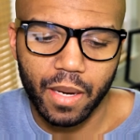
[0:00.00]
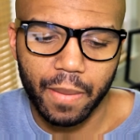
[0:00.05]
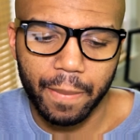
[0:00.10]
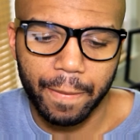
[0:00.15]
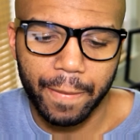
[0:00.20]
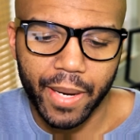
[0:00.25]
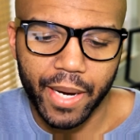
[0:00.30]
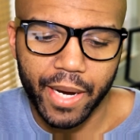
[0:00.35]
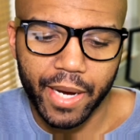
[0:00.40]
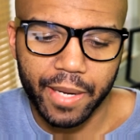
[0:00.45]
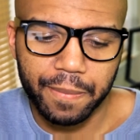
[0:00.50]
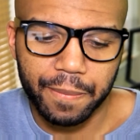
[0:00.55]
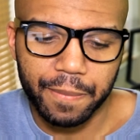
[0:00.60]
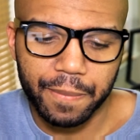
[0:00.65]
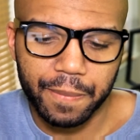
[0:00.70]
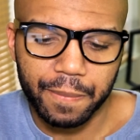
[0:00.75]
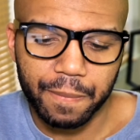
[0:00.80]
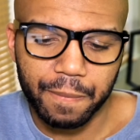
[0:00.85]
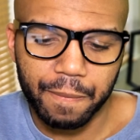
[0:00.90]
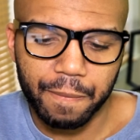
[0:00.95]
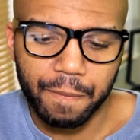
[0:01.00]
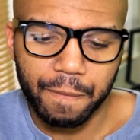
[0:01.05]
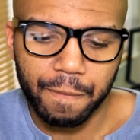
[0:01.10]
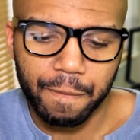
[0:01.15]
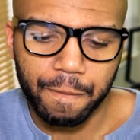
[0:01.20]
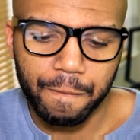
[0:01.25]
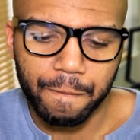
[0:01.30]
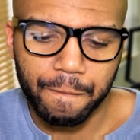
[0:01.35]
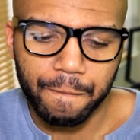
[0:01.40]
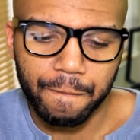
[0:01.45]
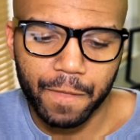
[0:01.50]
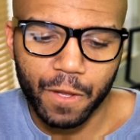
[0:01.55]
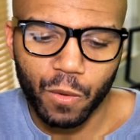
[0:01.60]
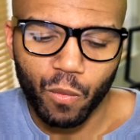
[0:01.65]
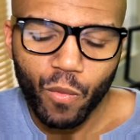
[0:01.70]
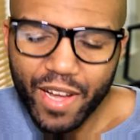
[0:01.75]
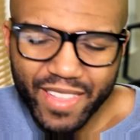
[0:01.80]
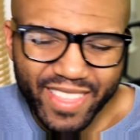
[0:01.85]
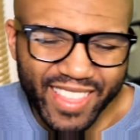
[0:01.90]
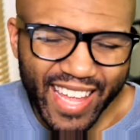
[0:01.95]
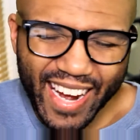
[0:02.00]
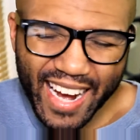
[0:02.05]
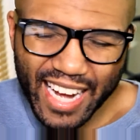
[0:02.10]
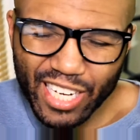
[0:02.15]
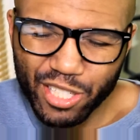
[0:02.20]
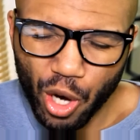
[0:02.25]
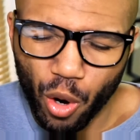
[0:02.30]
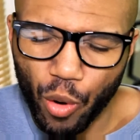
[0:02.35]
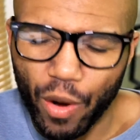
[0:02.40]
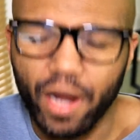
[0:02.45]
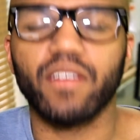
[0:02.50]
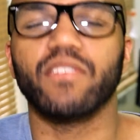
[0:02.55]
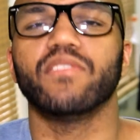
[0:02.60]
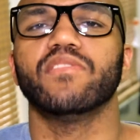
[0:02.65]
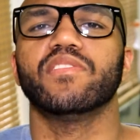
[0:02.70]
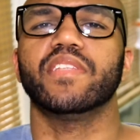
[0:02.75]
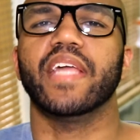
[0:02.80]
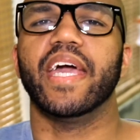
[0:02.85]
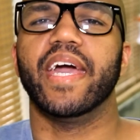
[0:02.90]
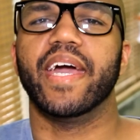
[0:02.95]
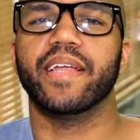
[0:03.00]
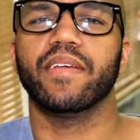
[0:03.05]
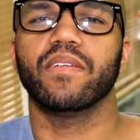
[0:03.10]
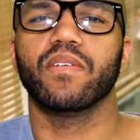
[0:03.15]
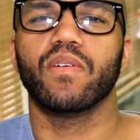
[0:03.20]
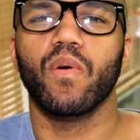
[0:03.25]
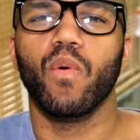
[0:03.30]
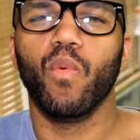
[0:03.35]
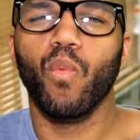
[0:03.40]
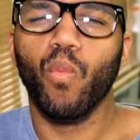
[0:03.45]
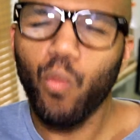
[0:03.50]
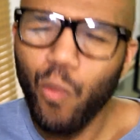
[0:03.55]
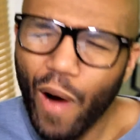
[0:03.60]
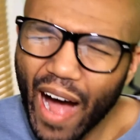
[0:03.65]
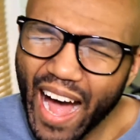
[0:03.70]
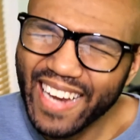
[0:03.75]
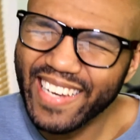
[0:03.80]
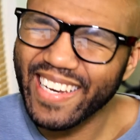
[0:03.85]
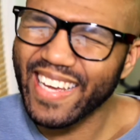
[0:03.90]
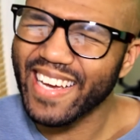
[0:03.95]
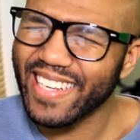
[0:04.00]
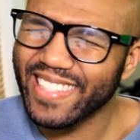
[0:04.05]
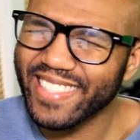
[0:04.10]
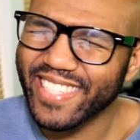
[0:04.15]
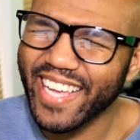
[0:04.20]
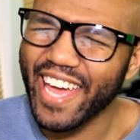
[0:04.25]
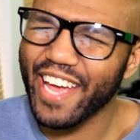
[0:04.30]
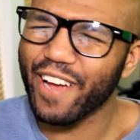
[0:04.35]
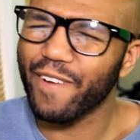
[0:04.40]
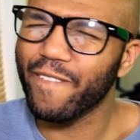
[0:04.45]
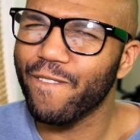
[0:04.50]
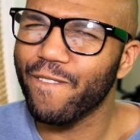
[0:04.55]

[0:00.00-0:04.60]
But one thing I don't understand, why did it take